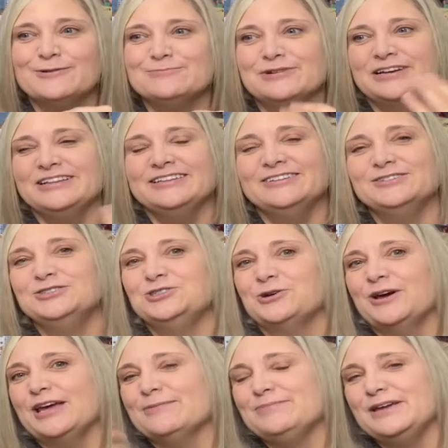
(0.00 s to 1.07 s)
bring a little
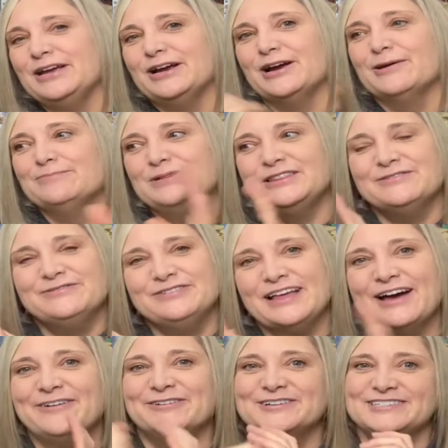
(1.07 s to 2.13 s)
joy up here, put the
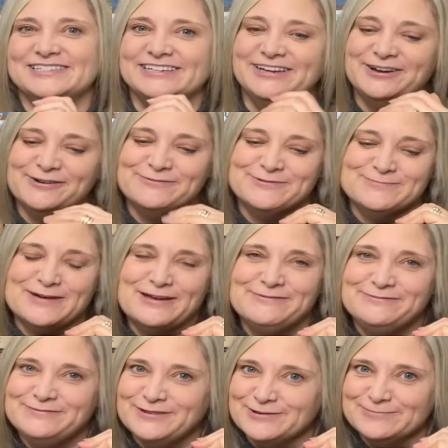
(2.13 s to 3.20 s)
flowers in here for my
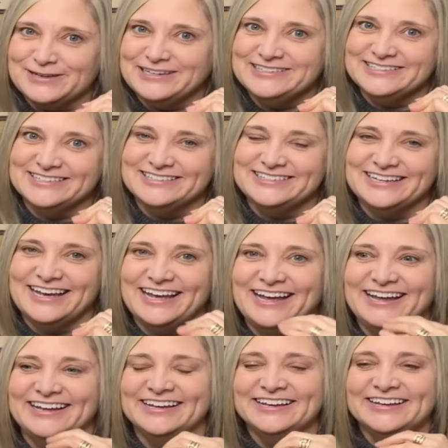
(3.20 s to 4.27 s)
filming
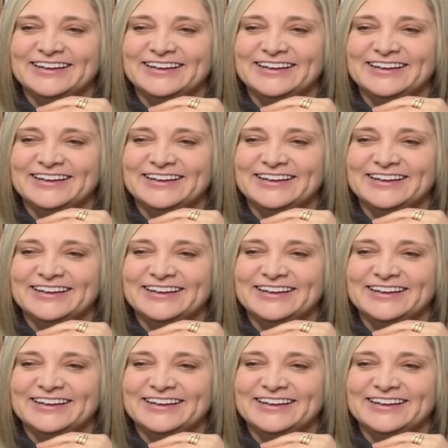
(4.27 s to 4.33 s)
today.